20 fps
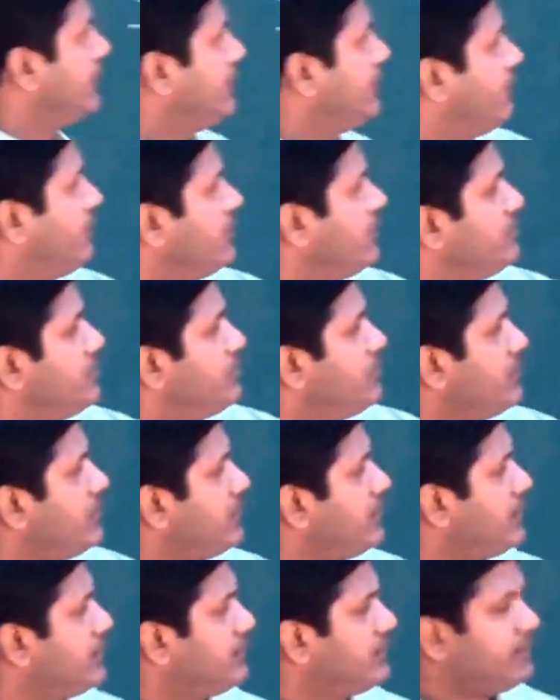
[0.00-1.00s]
difference between
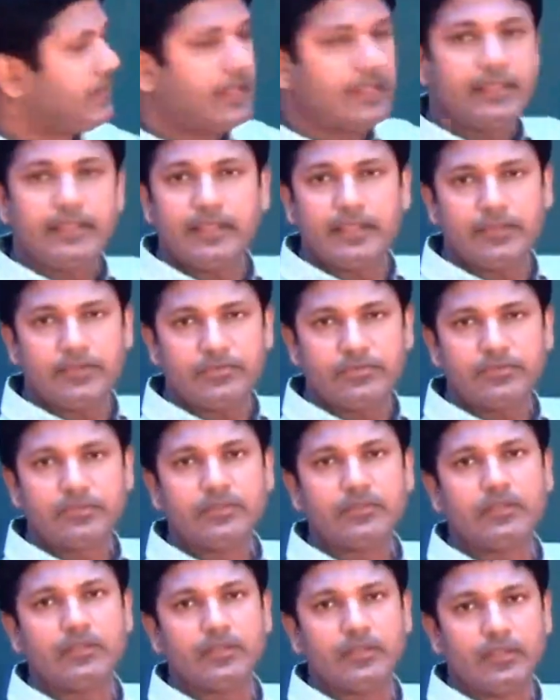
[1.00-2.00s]
this and this.
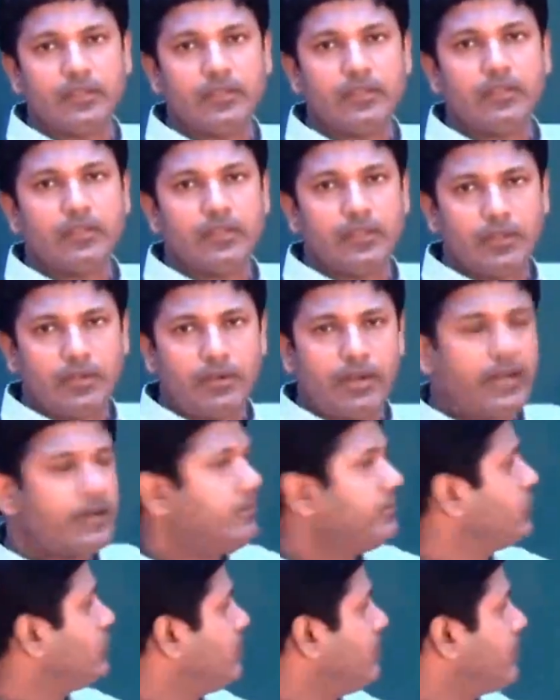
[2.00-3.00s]

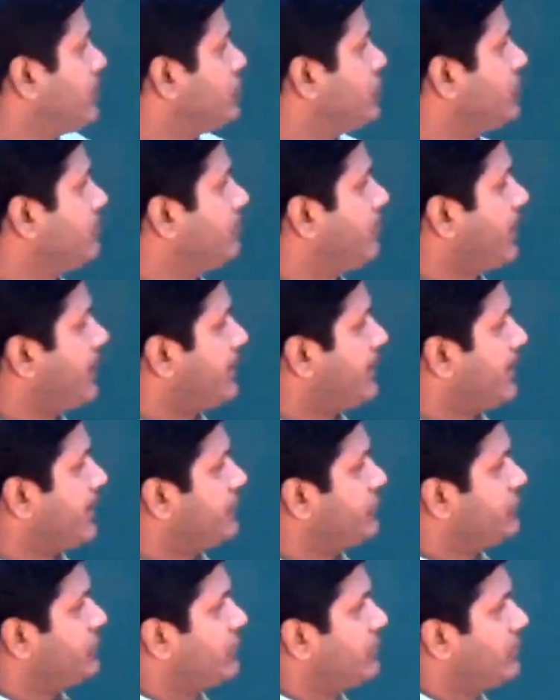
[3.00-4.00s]
Alright, so make sure you pay
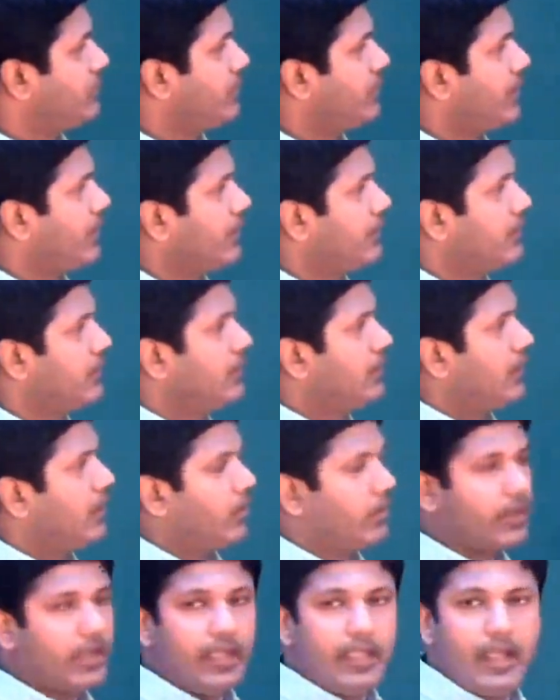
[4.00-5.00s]
attention to that.
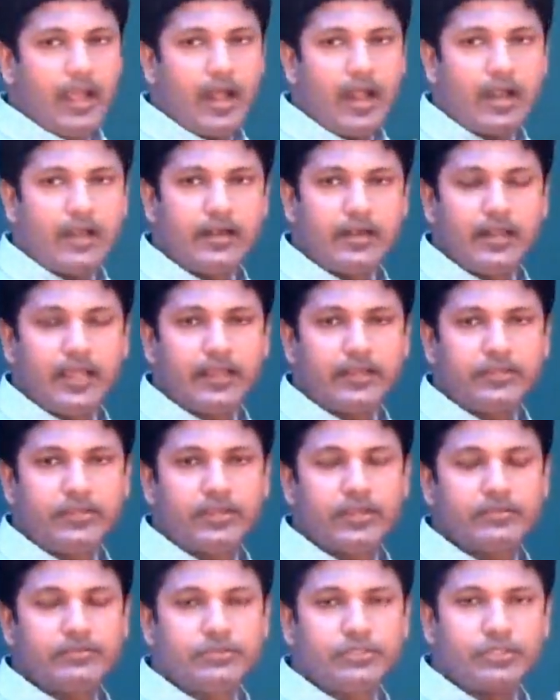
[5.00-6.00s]
Okay, unlike
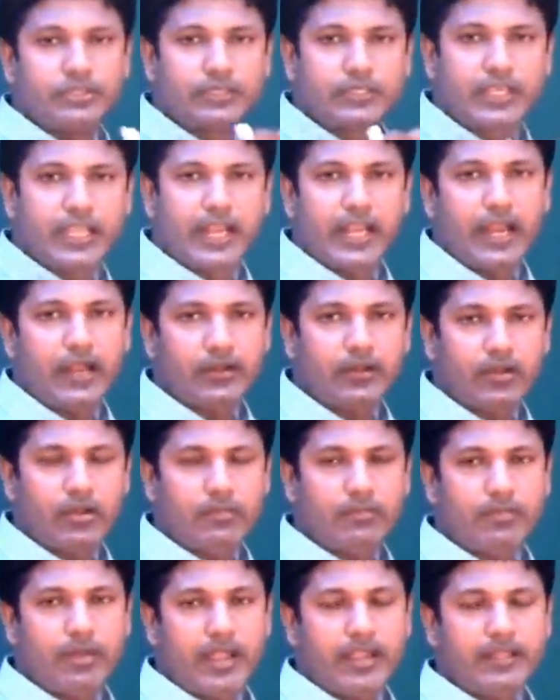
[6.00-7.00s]
terms, you cannot
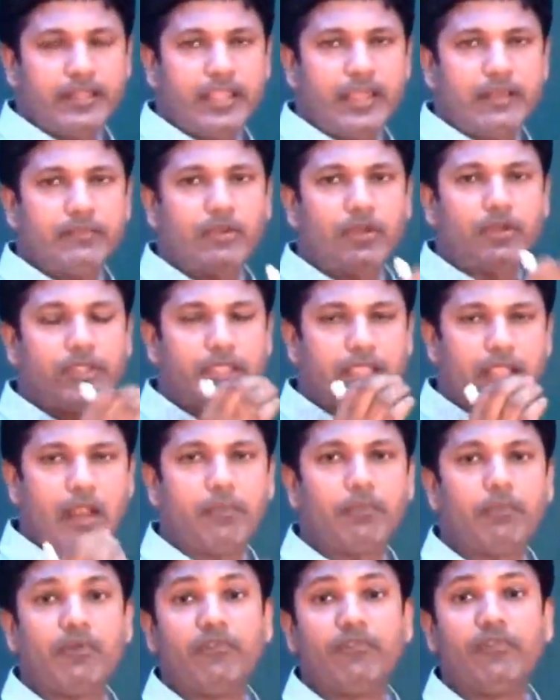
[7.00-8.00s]
combine them or you
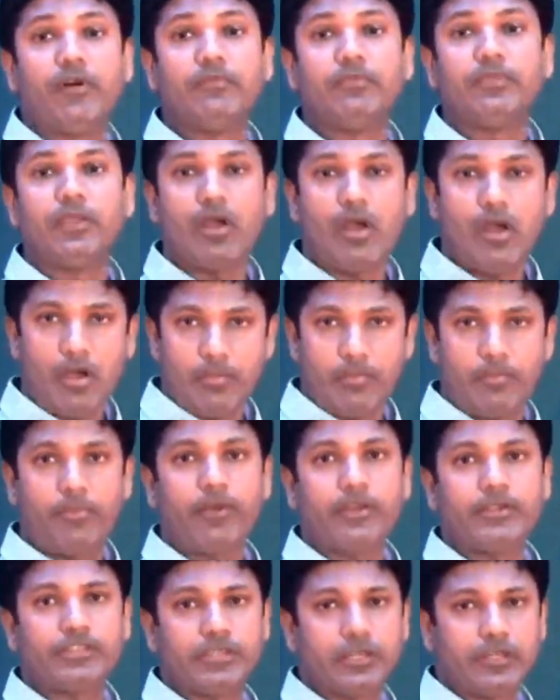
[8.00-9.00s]
cannot perform the
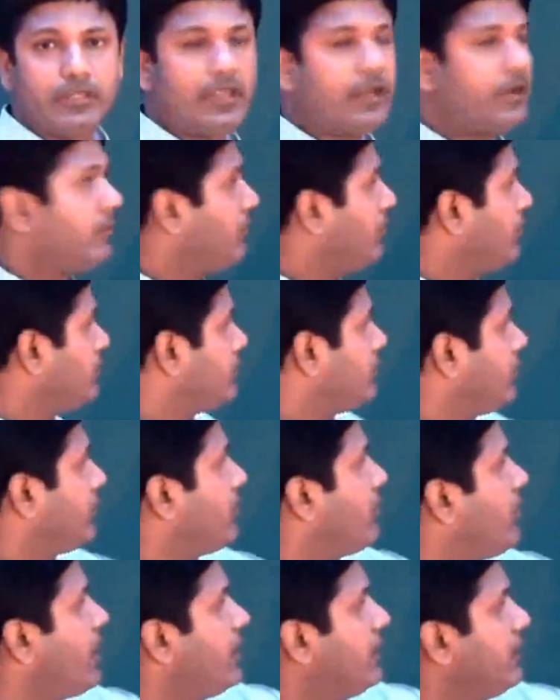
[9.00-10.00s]
operation that was
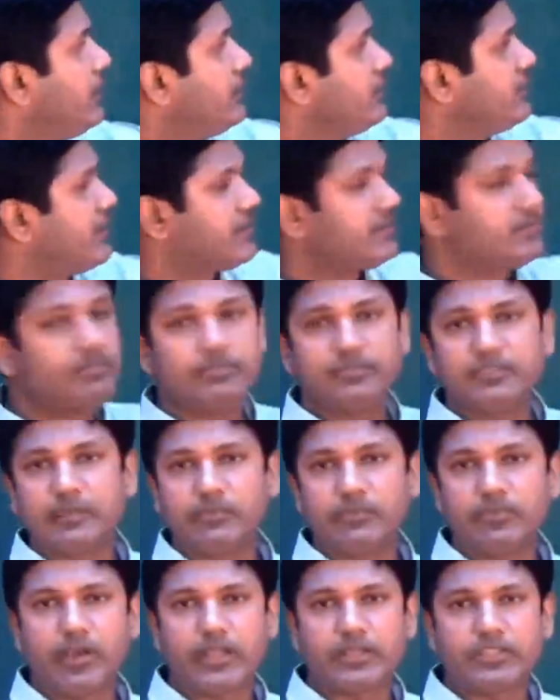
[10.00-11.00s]
required. In this case,
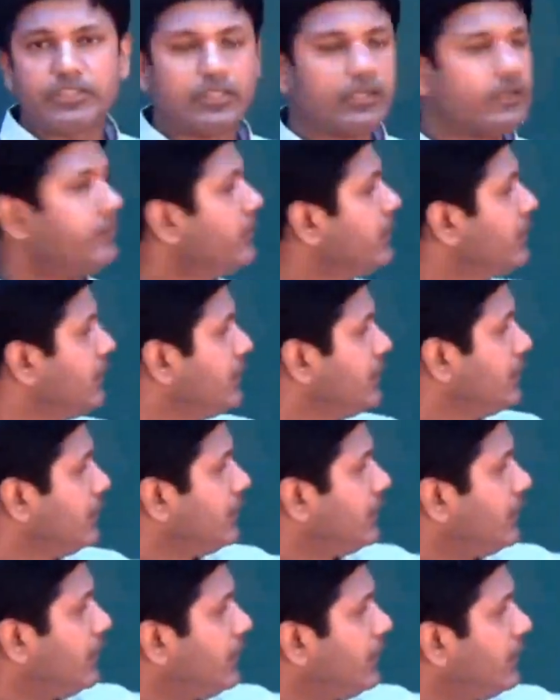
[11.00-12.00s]
subtraction.
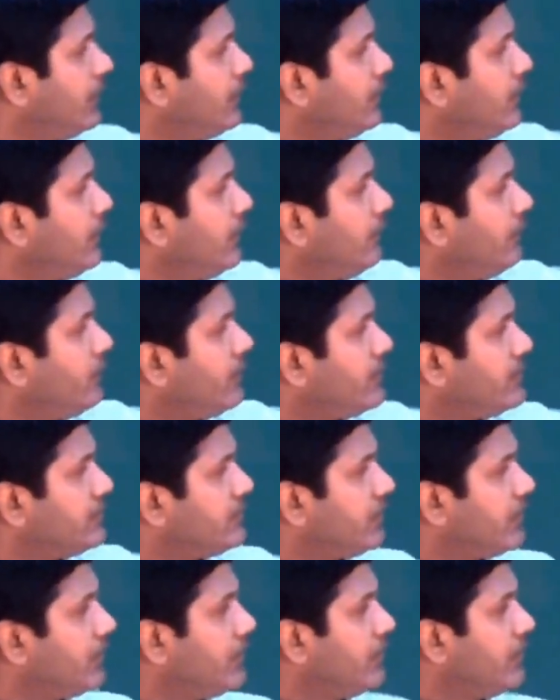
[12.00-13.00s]
And if it's
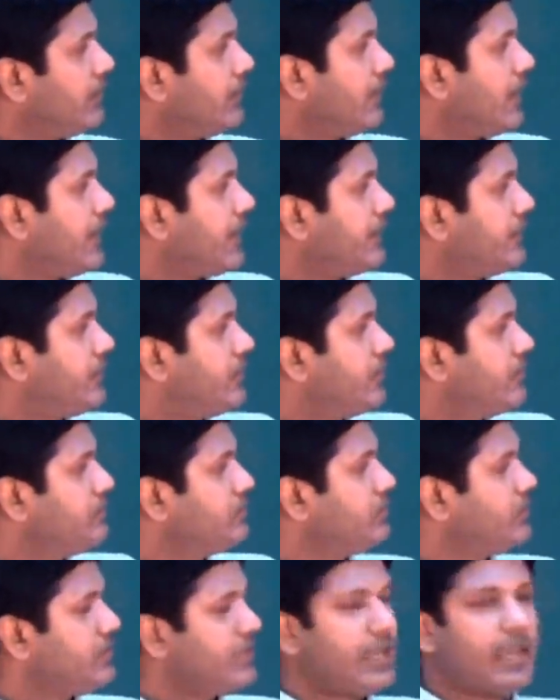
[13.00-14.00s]
like
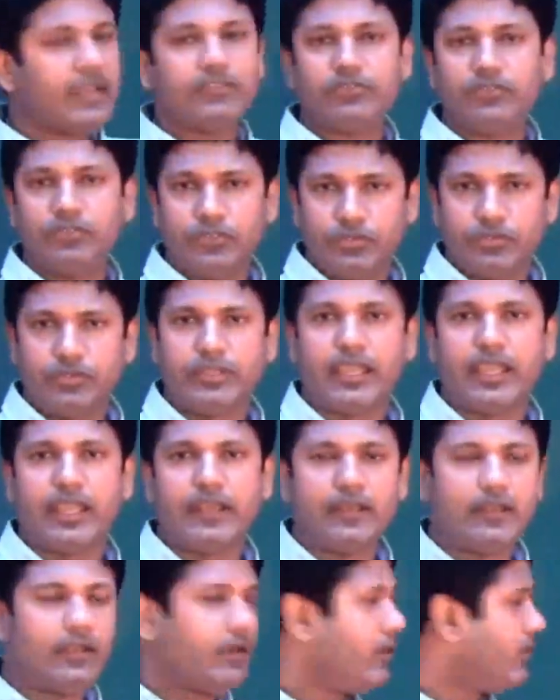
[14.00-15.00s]
terms, yes, you
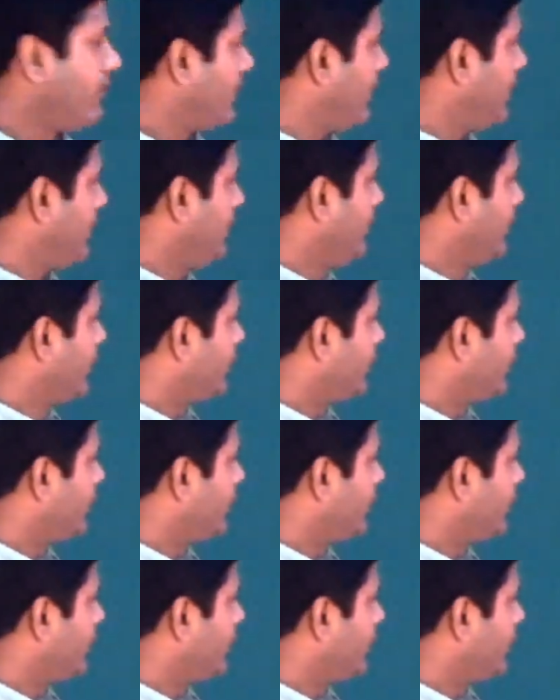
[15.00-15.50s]
can. Alright,